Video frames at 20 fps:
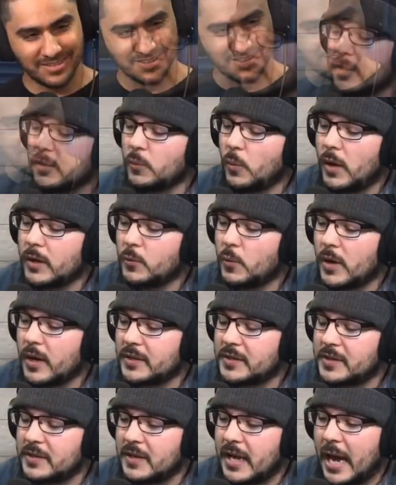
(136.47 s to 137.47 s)
He did one where
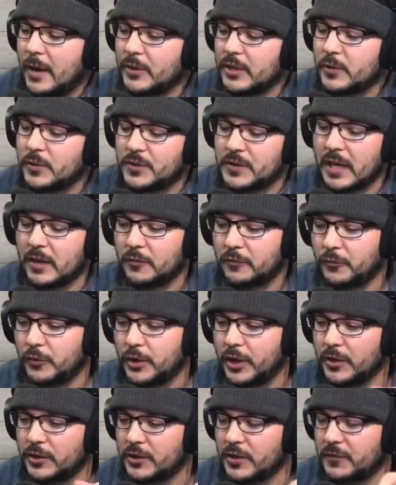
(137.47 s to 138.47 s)
it's how do you sell
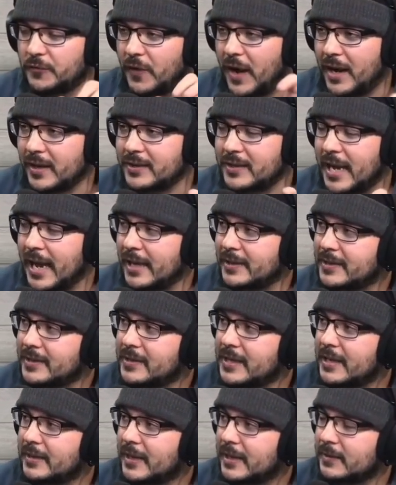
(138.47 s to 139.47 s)
footage to Fox and
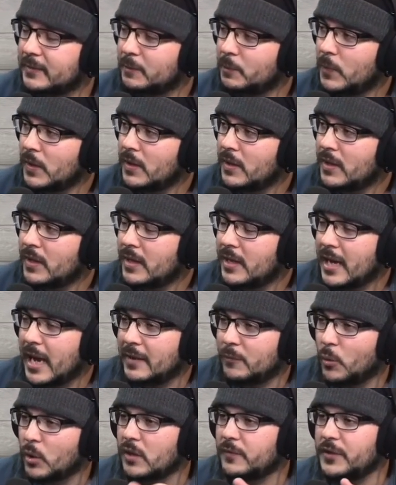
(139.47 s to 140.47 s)
CNN? Uh-huh.
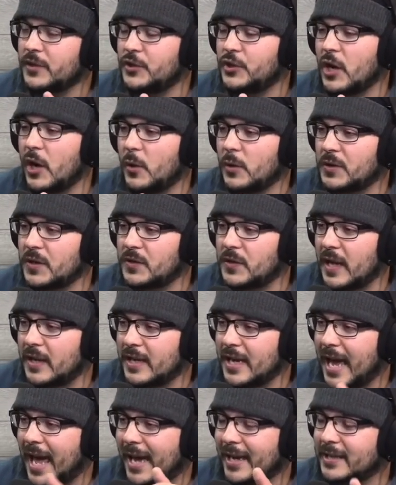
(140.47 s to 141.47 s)
And one of his jokes is that
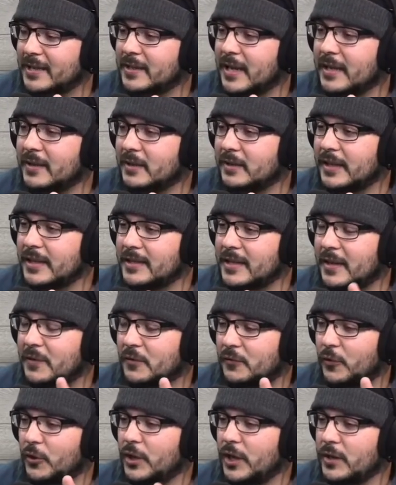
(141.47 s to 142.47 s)
he accidentally
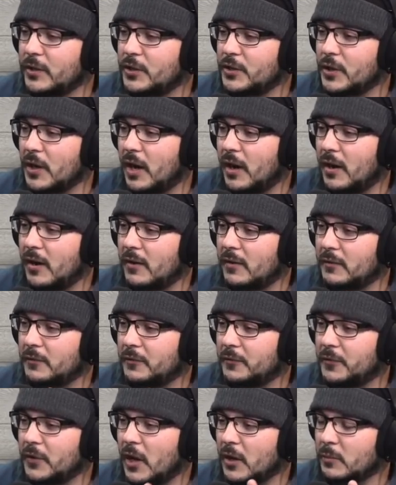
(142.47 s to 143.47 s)
sent footage
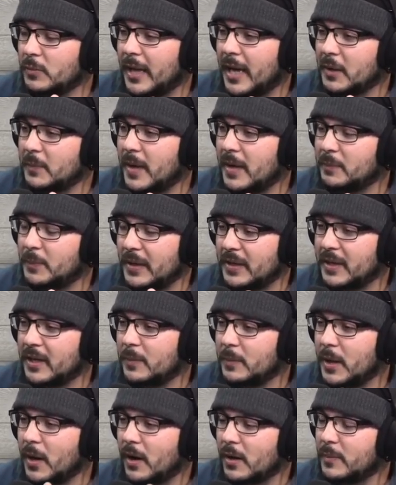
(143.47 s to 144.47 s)
of young black men picking
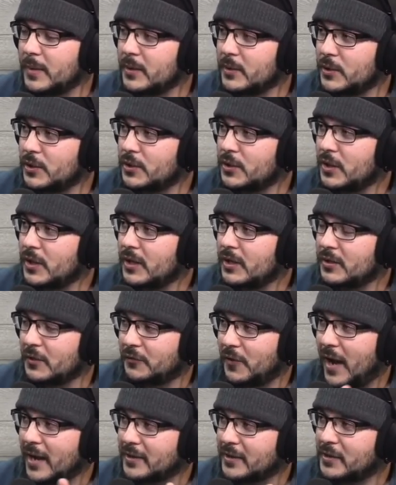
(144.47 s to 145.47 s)
up garbage to
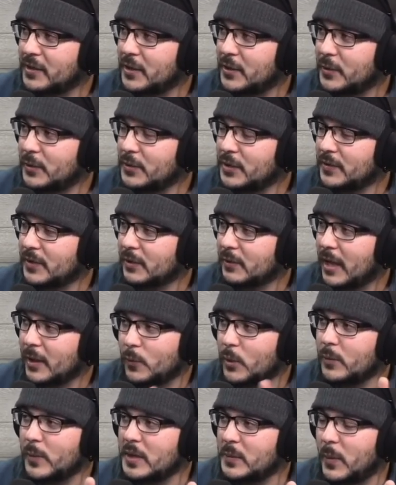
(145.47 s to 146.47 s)
Fox News. And they're
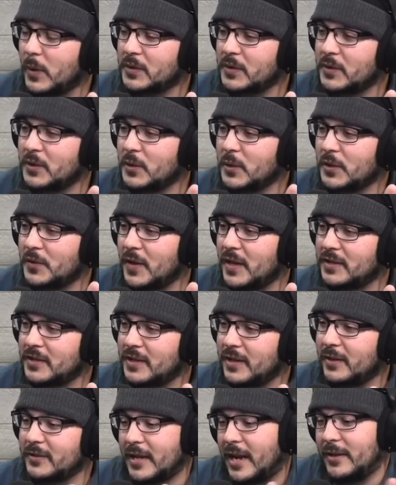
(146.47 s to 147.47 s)
like, what are we supposed to do with this?
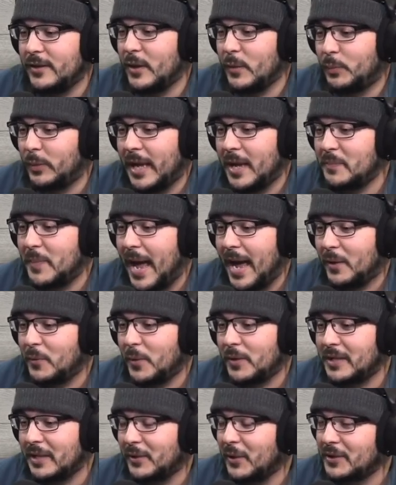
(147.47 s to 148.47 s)
And he goes, you can play it
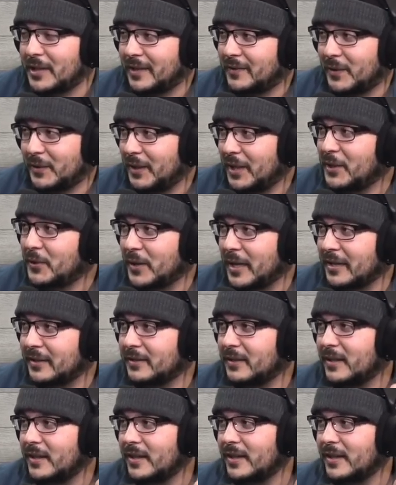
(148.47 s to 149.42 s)
backwards. It looks like they're littering.